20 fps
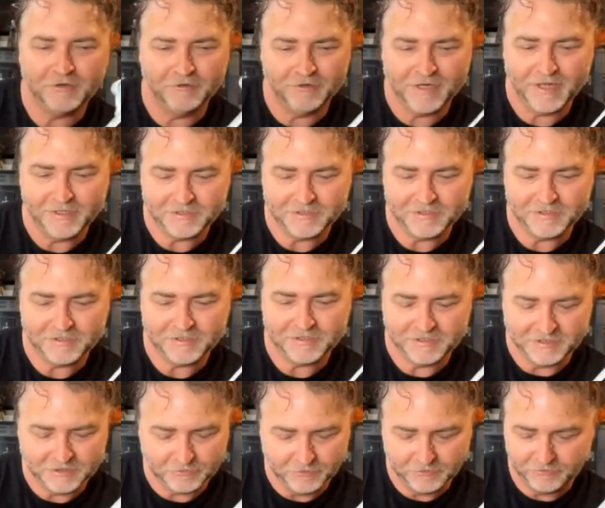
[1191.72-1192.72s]
Galaxy
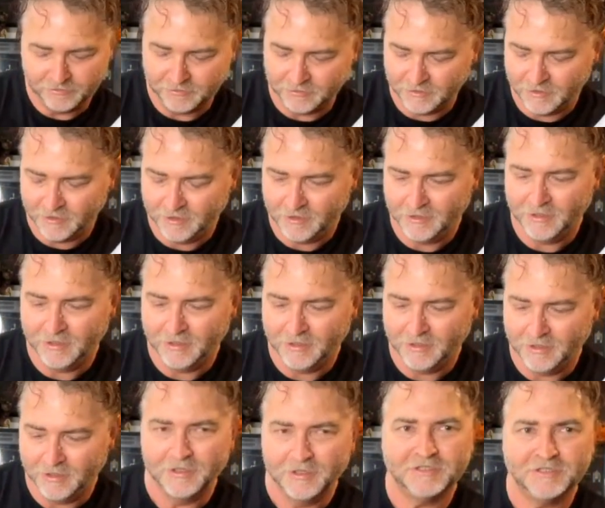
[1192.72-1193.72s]
Squadron
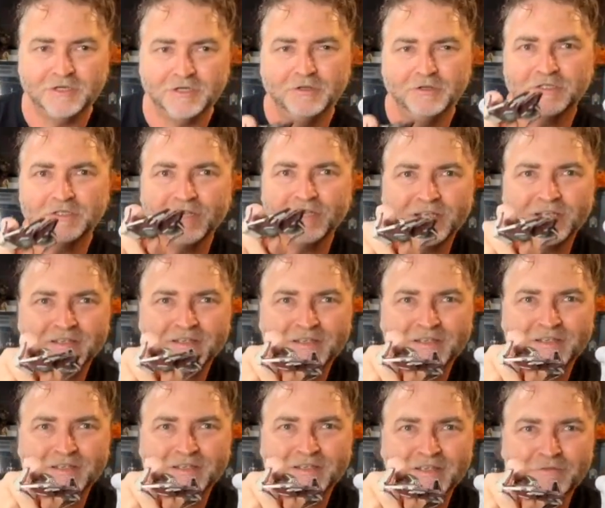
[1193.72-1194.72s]
series. Like,
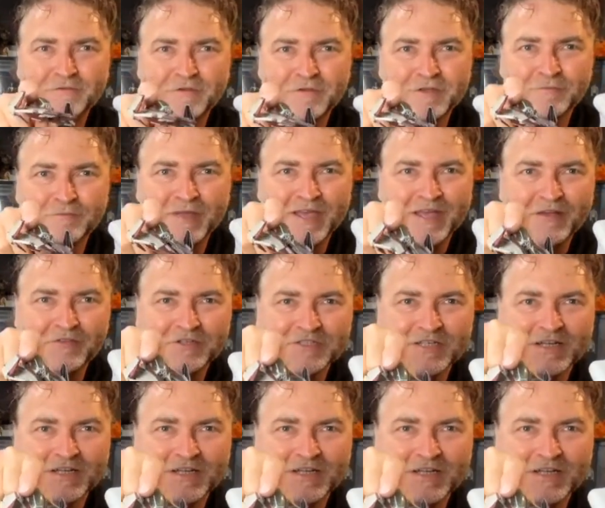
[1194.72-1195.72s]
if you compare the
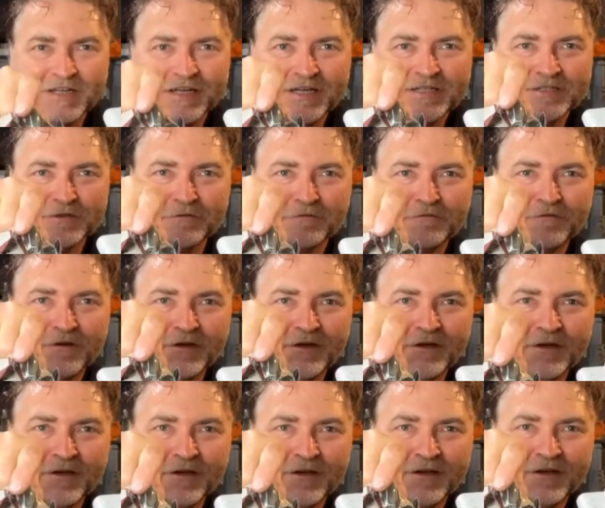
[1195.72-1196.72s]
size of
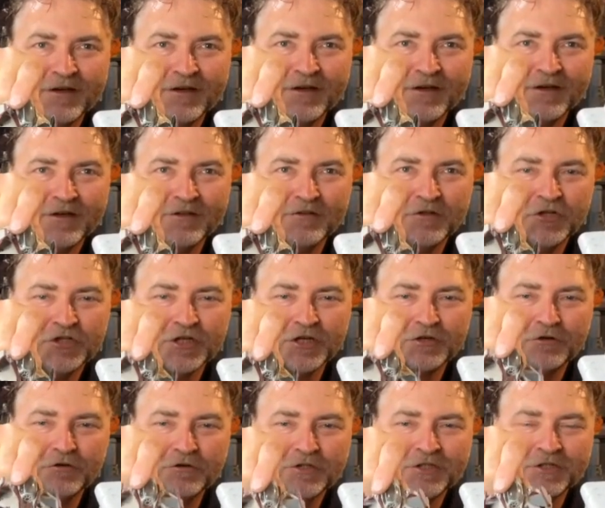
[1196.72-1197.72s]
the
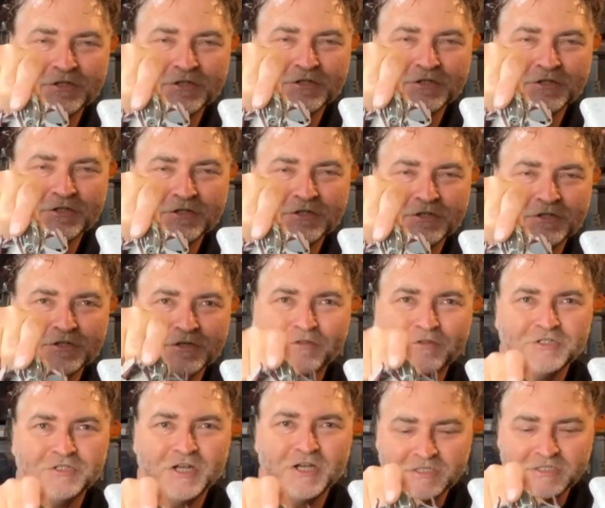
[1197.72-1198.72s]
shuttle to the
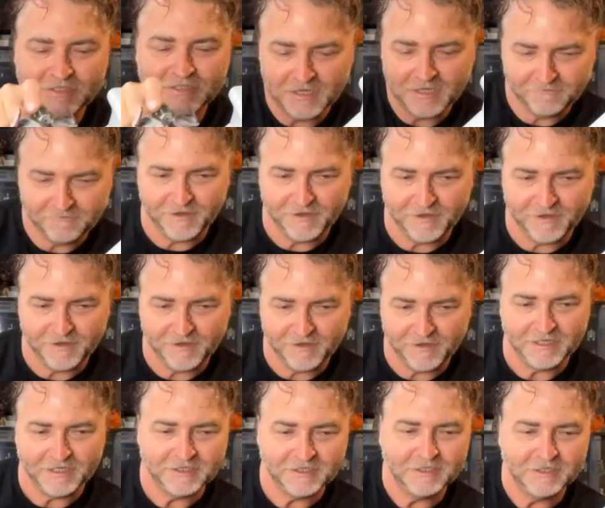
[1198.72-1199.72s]
Jedi
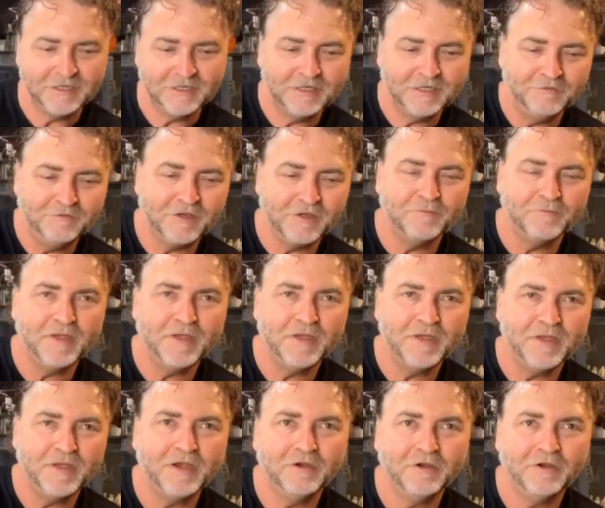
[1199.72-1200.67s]
Starfighter, if you compare it to the